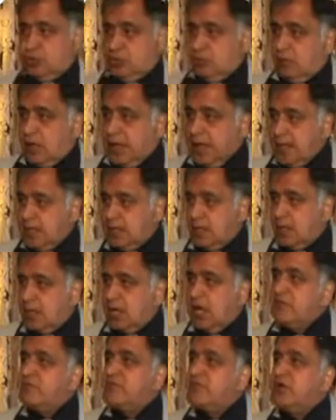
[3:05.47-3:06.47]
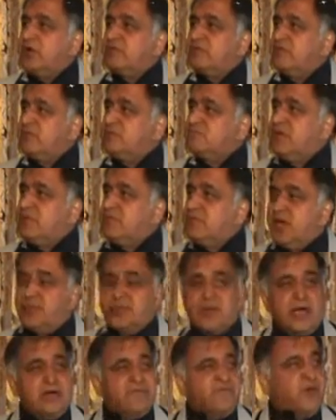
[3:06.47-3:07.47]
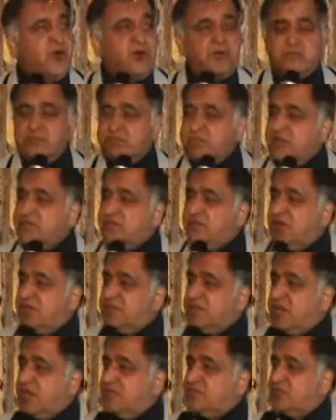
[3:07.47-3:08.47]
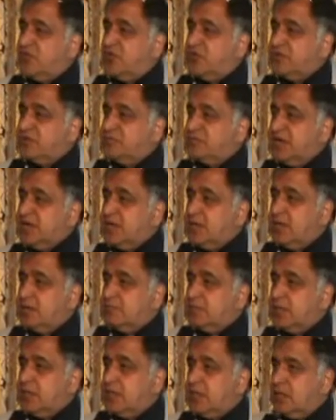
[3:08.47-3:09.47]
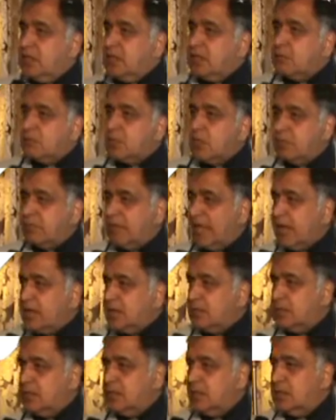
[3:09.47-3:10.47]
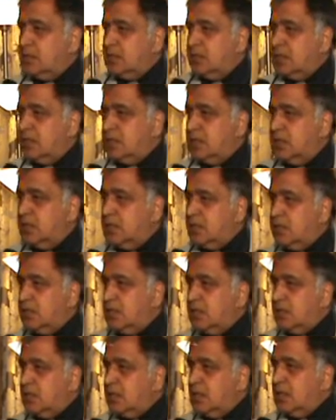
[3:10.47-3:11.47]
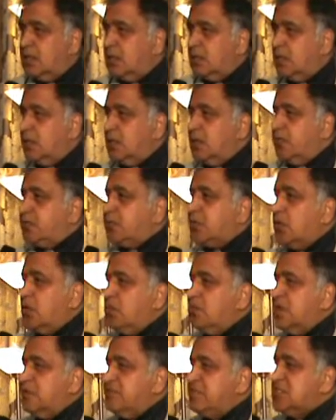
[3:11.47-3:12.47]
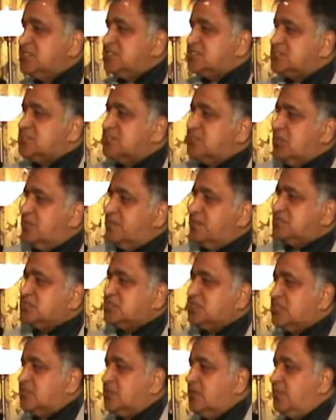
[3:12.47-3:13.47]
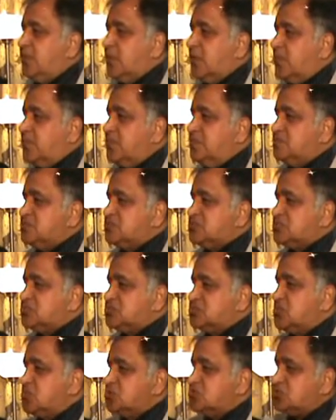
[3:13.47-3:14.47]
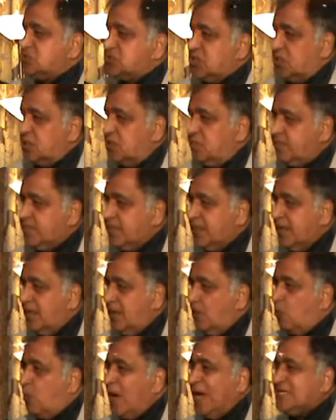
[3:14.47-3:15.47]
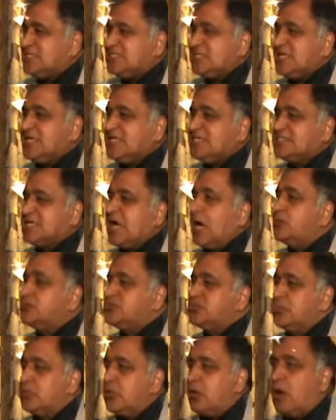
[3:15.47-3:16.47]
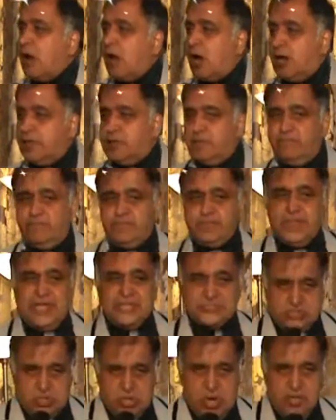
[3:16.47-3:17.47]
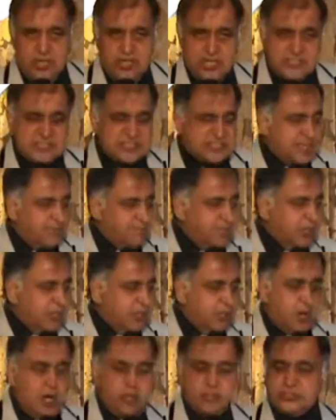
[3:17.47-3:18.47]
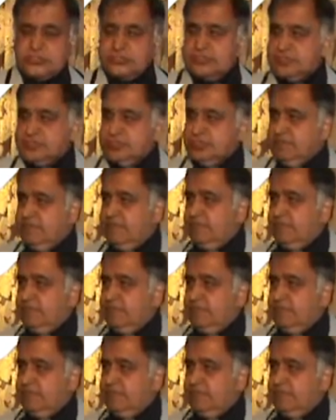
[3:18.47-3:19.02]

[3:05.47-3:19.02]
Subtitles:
Why? I fought with my mother, I fought with my father, I fought with my neighbor. Come on, man. Your problem is the domestic, your problem is the social. Why take it out on God? Has God done something wrong to you?